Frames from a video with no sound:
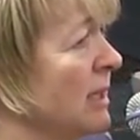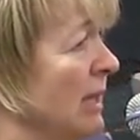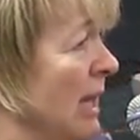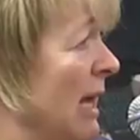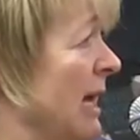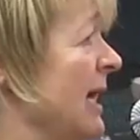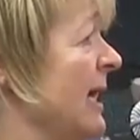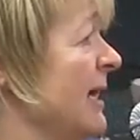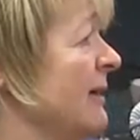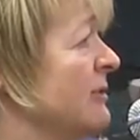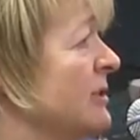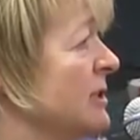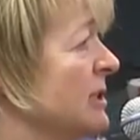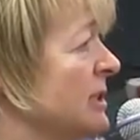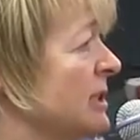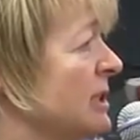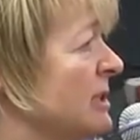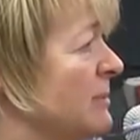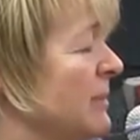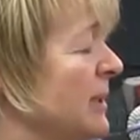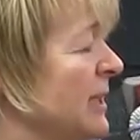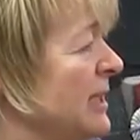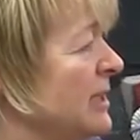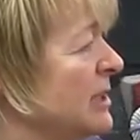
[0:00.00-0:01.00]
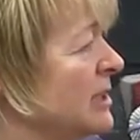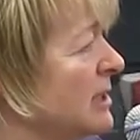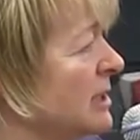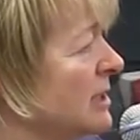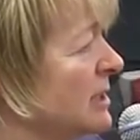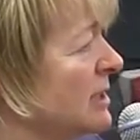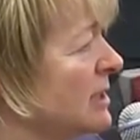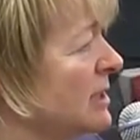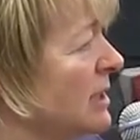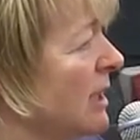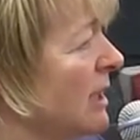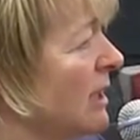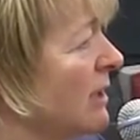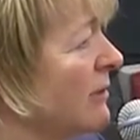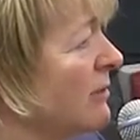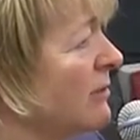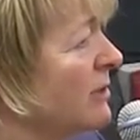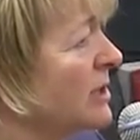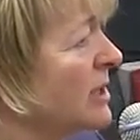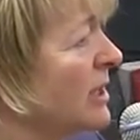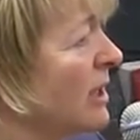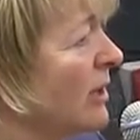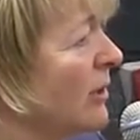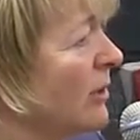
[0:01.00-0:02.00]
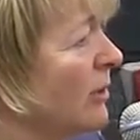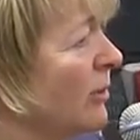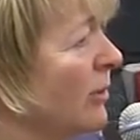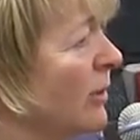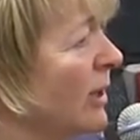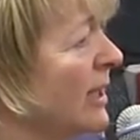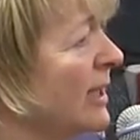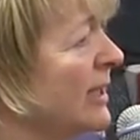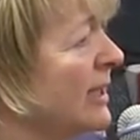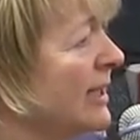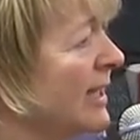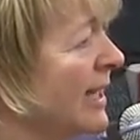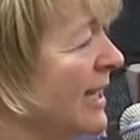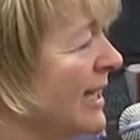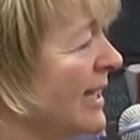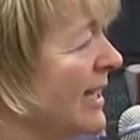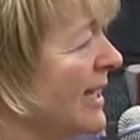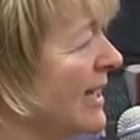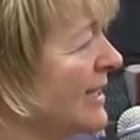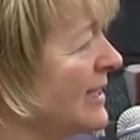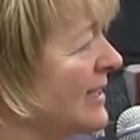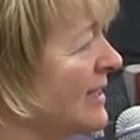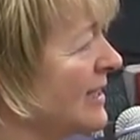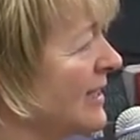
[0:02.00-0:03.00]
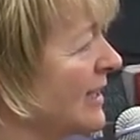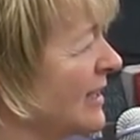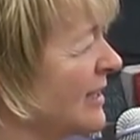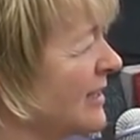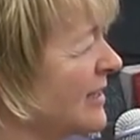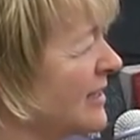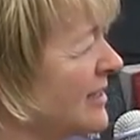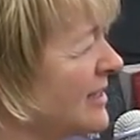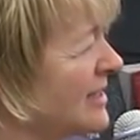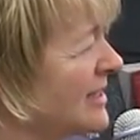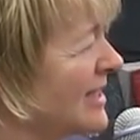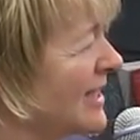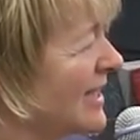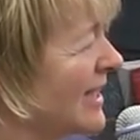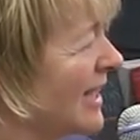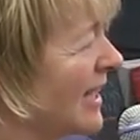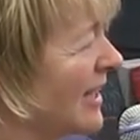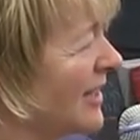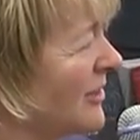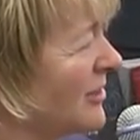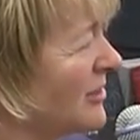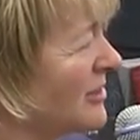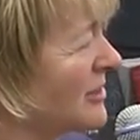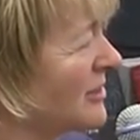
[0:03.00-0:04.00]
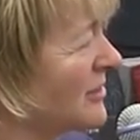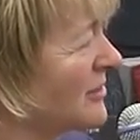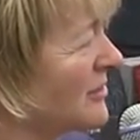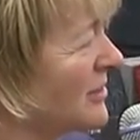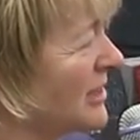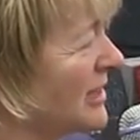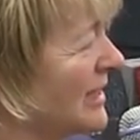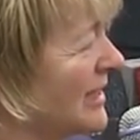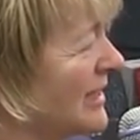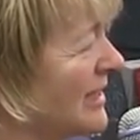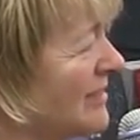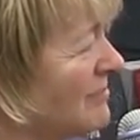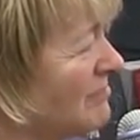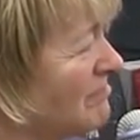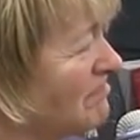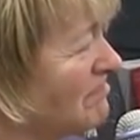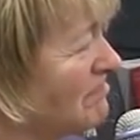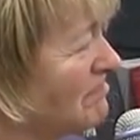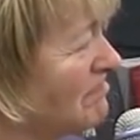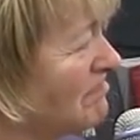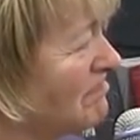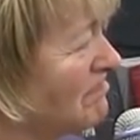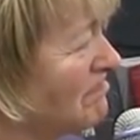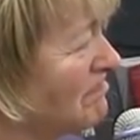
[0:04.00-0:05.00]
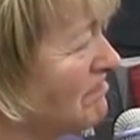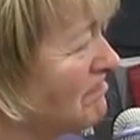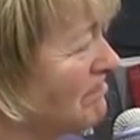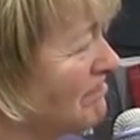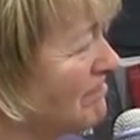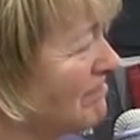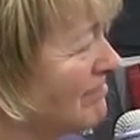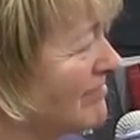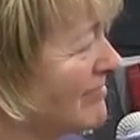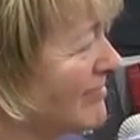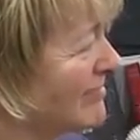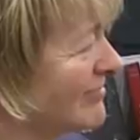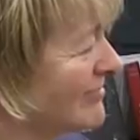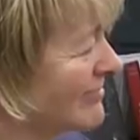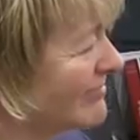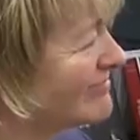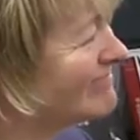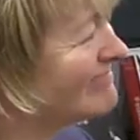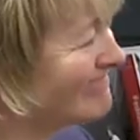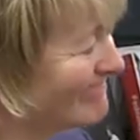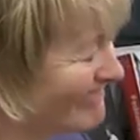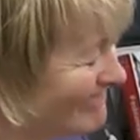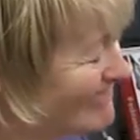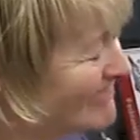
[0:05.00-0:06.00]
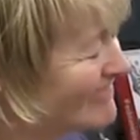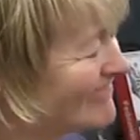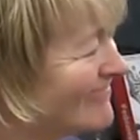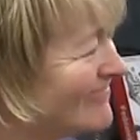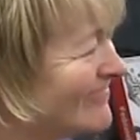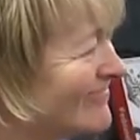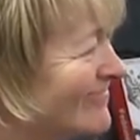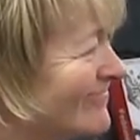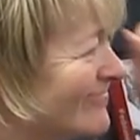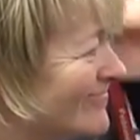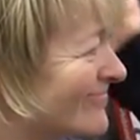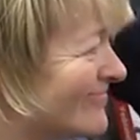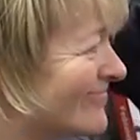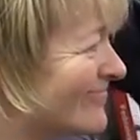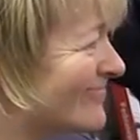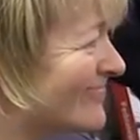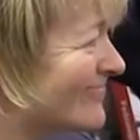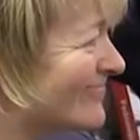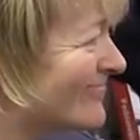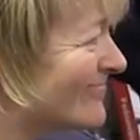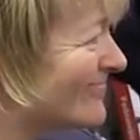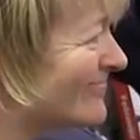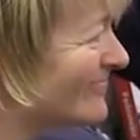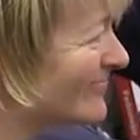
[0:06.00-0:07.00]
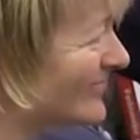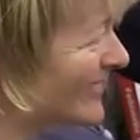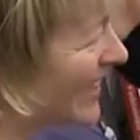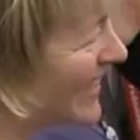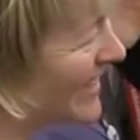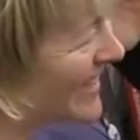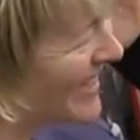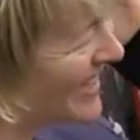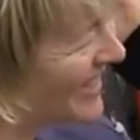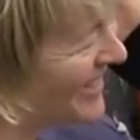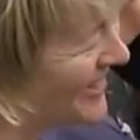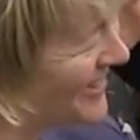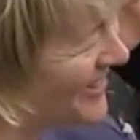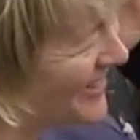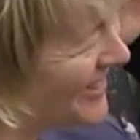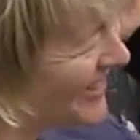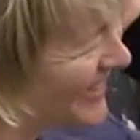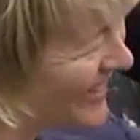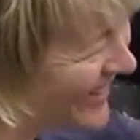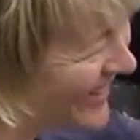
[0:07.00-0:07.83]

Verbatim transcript: lives and speech and stuff. So, yeah, anything I could get hold of, really. Thank you. That was an awesome answer. So thank you.